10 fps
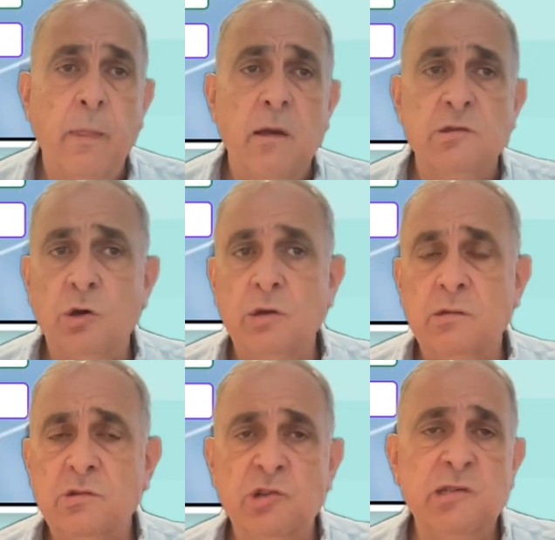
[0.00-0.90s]

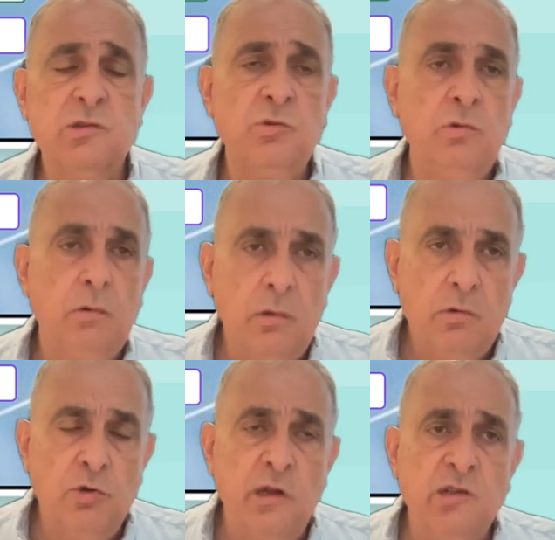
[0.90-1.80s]
So just to
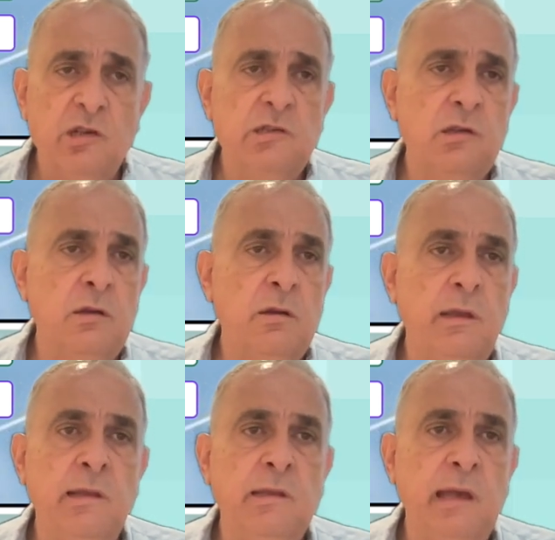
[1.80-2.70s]
register
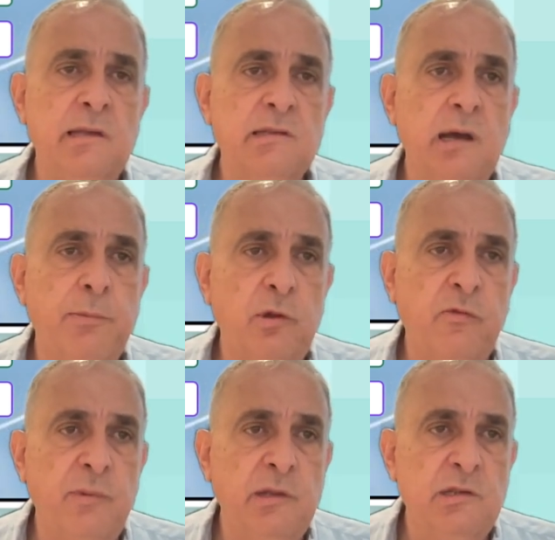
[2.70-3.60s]
really takes a couple
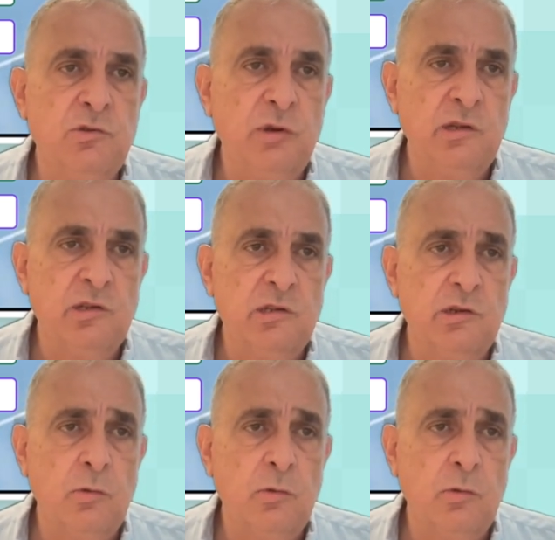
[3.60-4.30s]
of minutes to register.